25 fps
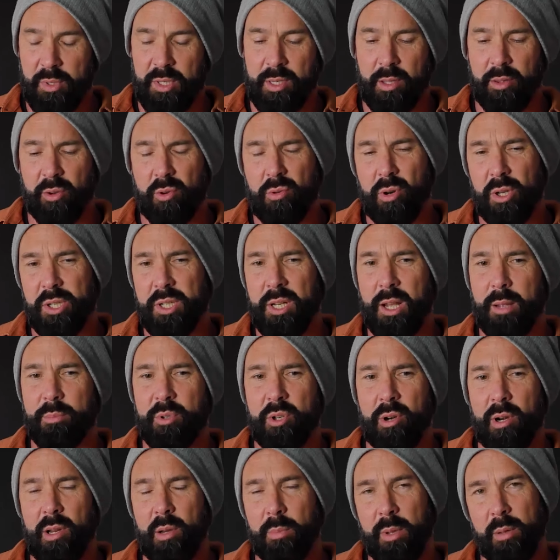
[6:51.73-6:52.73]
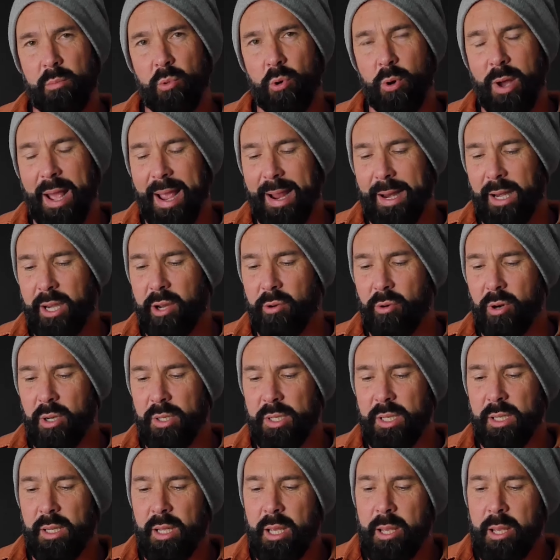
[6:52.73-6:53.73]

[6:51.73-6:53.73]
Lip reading: So the cross types are a little bit more accurate,